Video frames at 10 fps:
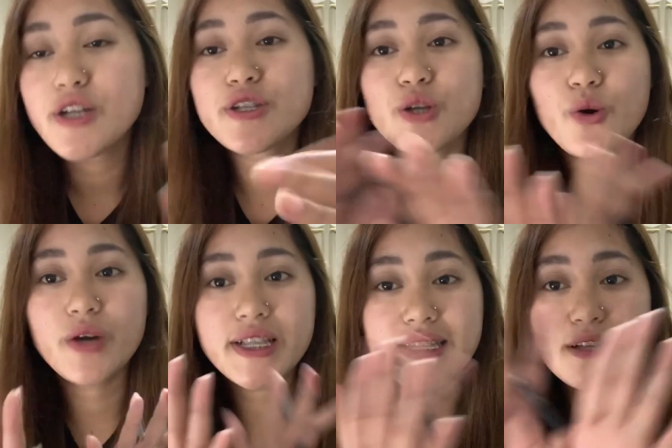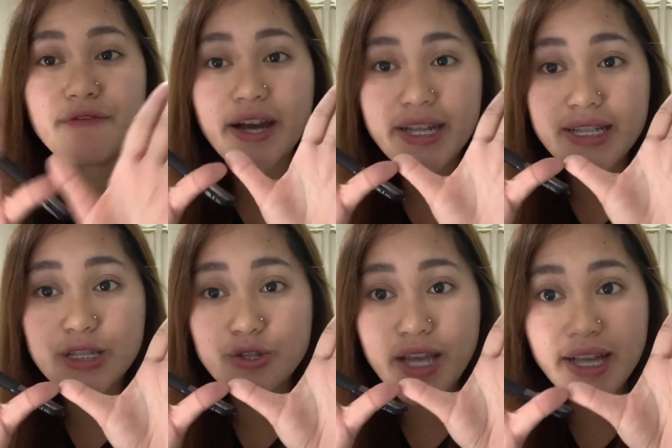So it's divided
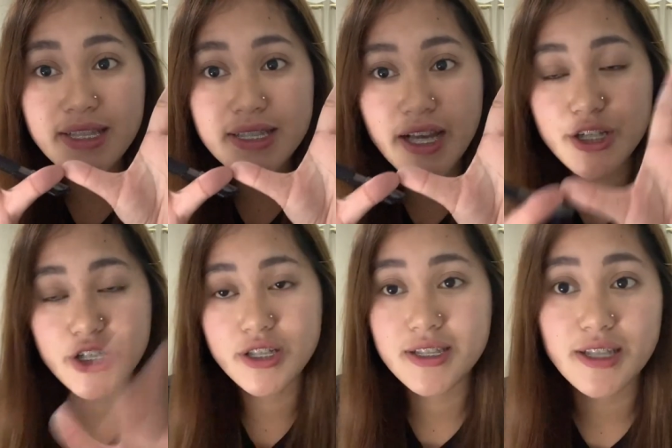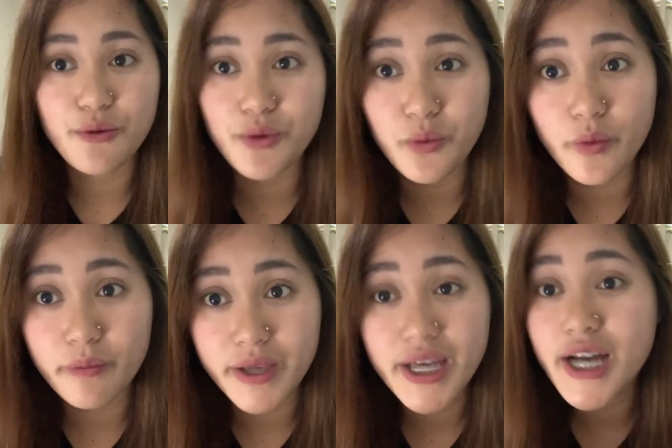to 10 sections that we will
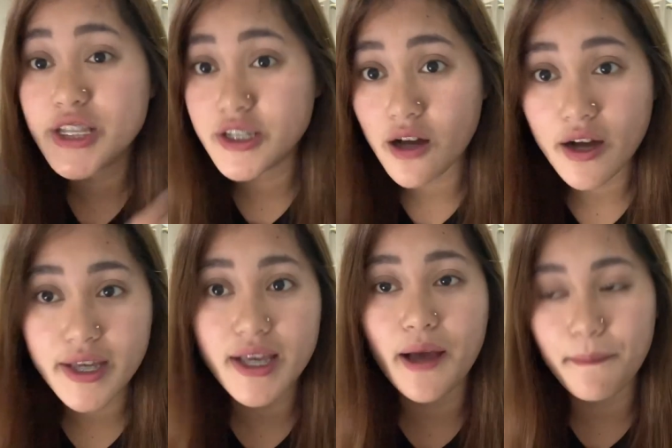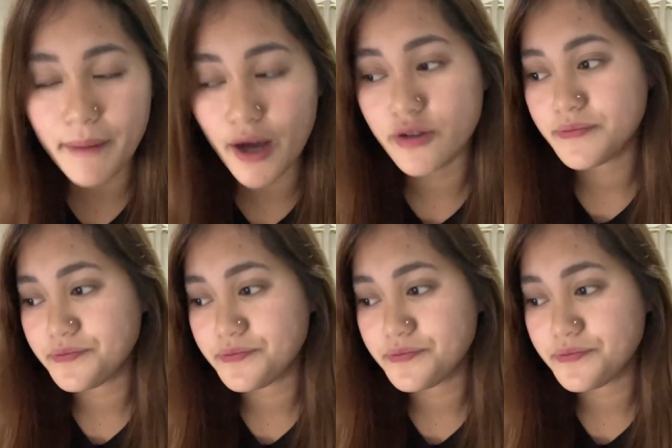be talking about.